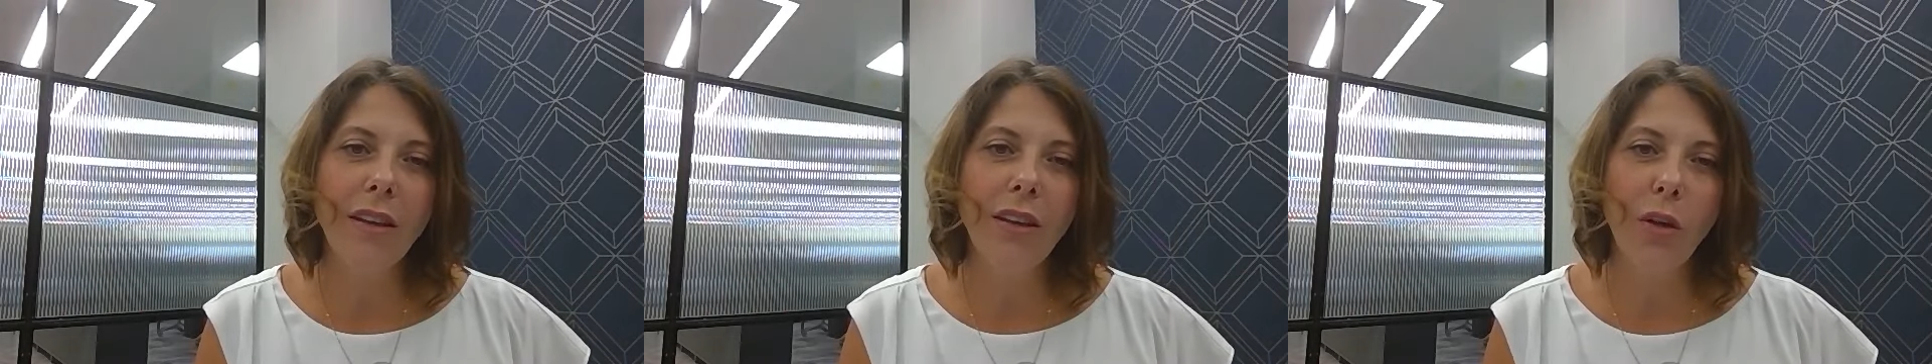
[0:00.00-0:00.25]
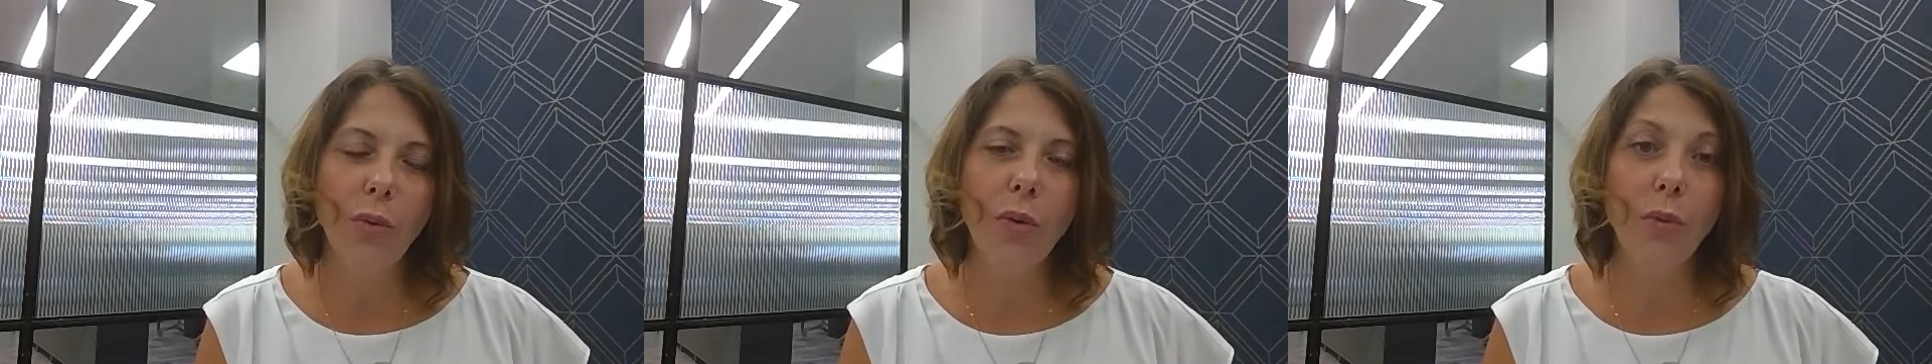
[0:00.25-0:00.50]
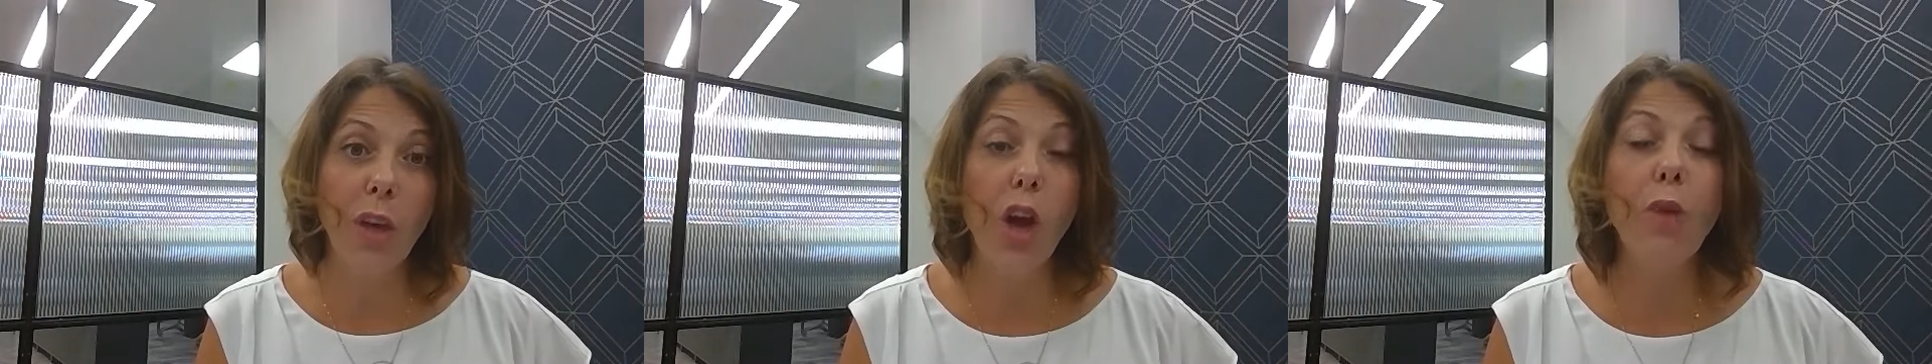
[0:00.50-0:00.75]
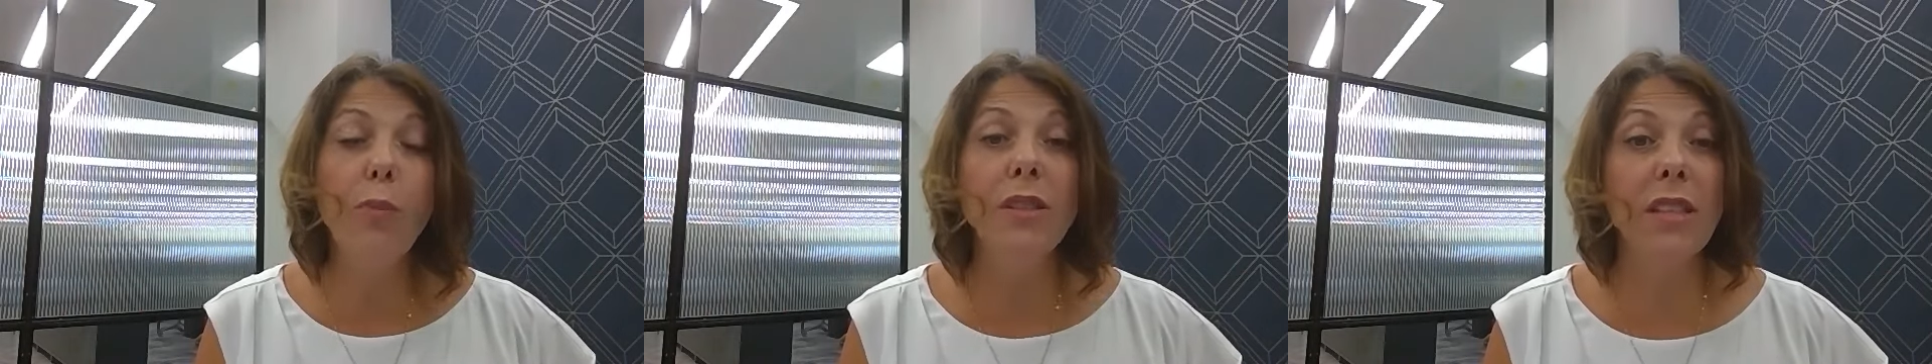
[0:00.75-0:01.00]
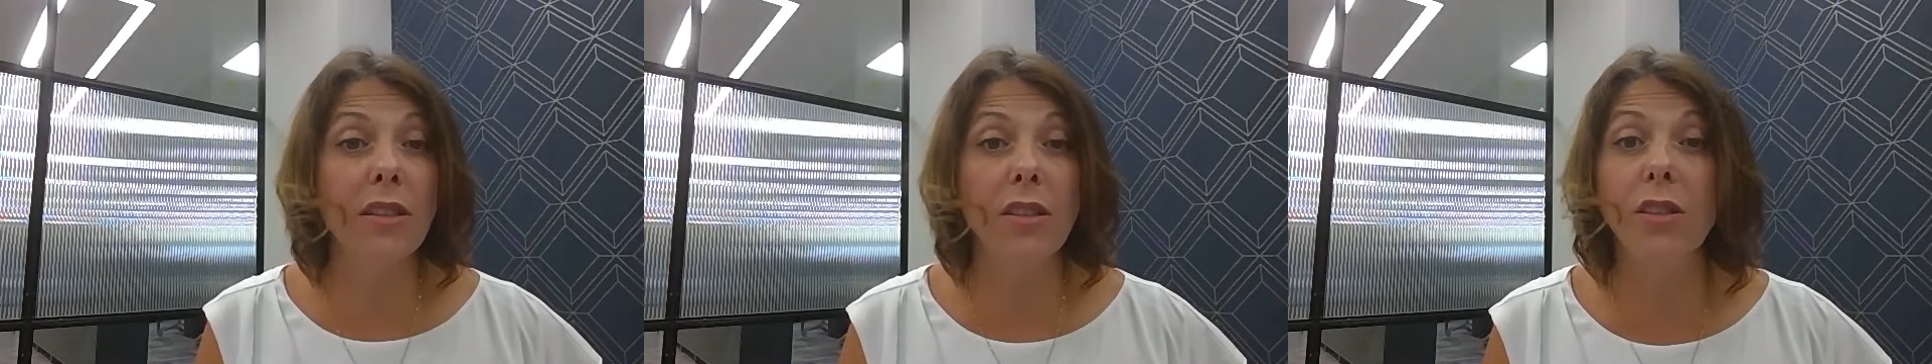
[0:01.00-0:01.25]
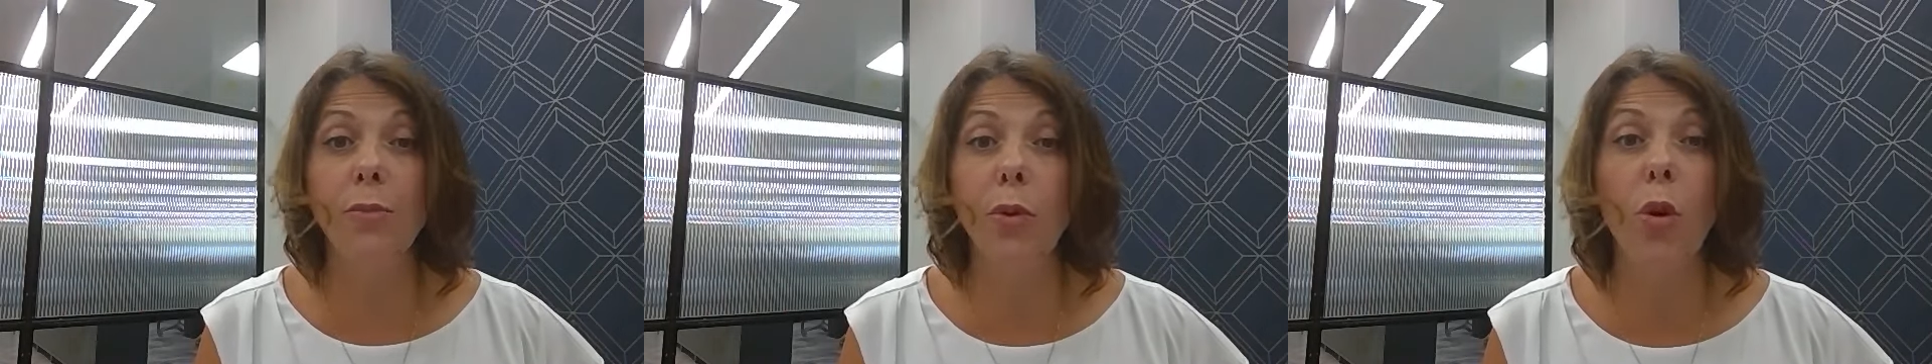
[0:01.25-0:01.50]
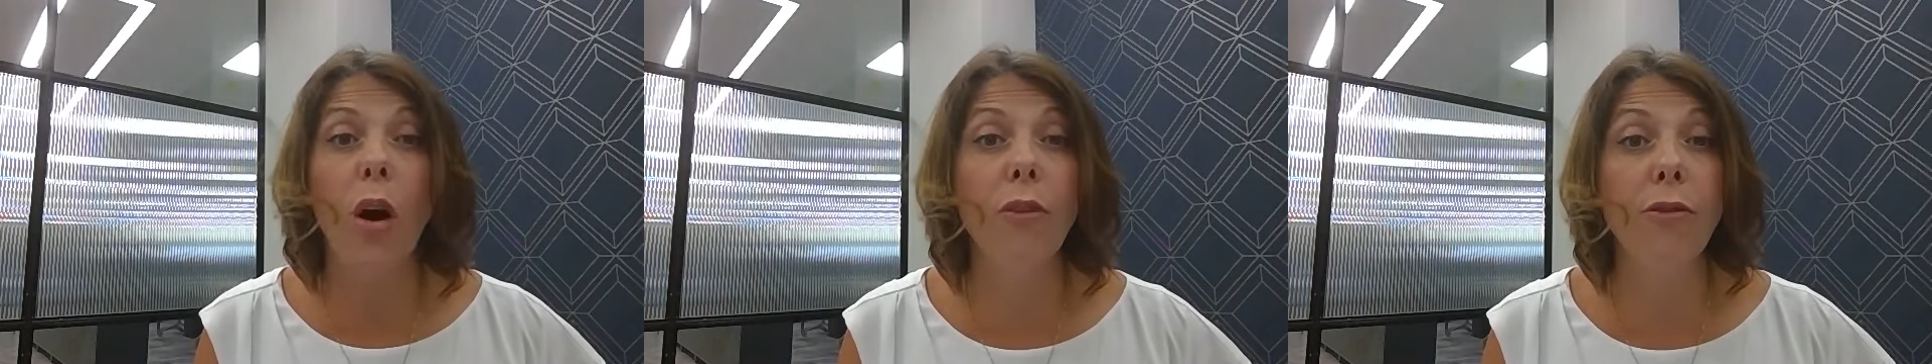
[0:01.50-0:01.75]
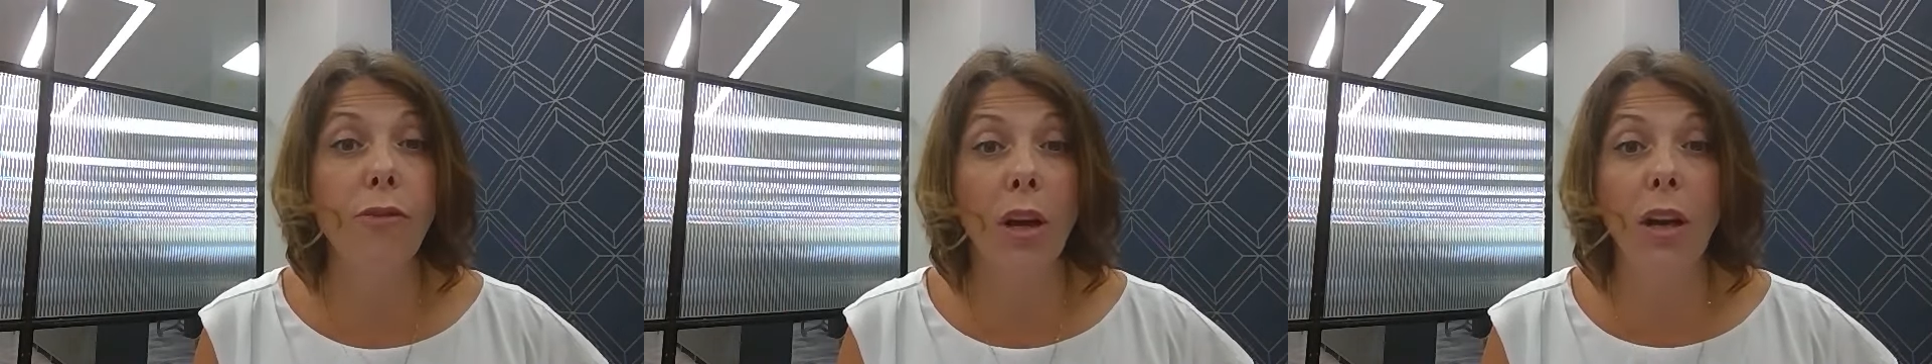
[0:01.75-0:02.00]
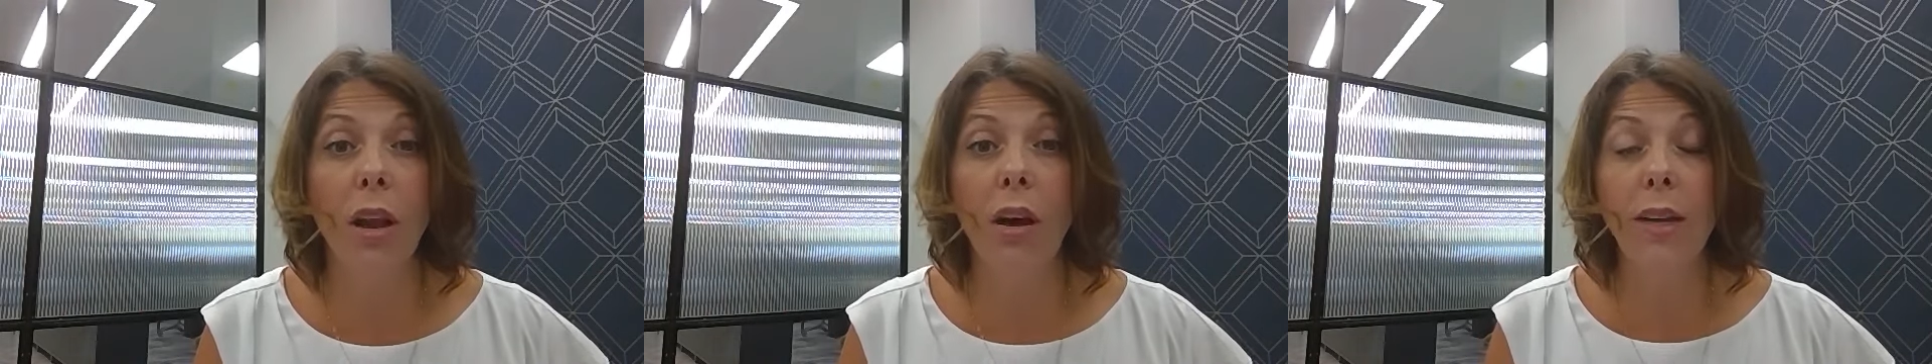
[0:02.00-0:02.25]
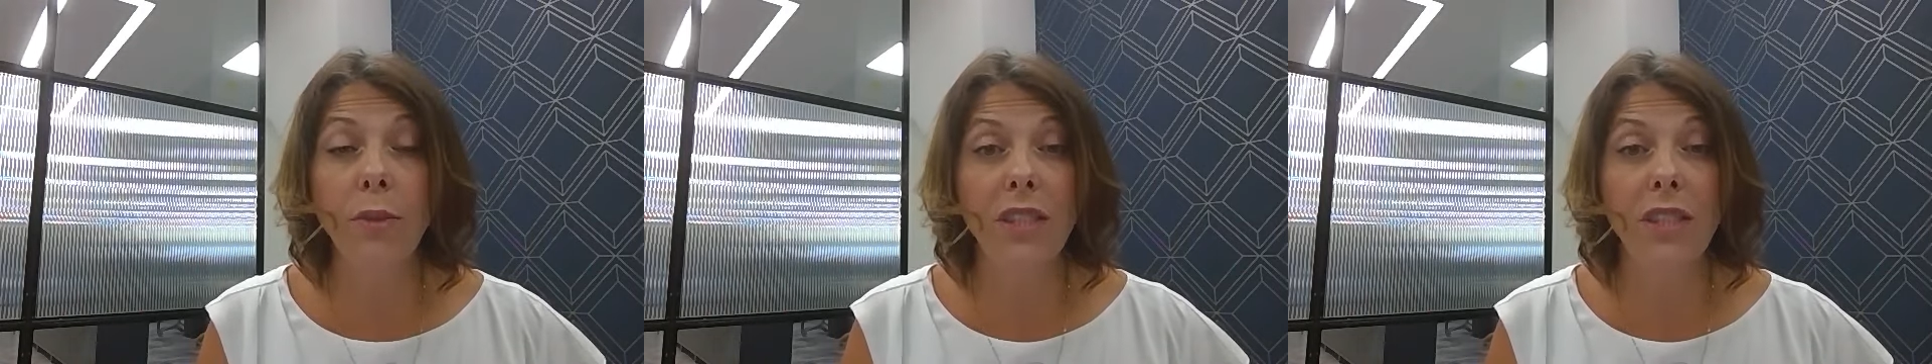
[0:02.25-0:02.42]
You know, we opened it to support our front line.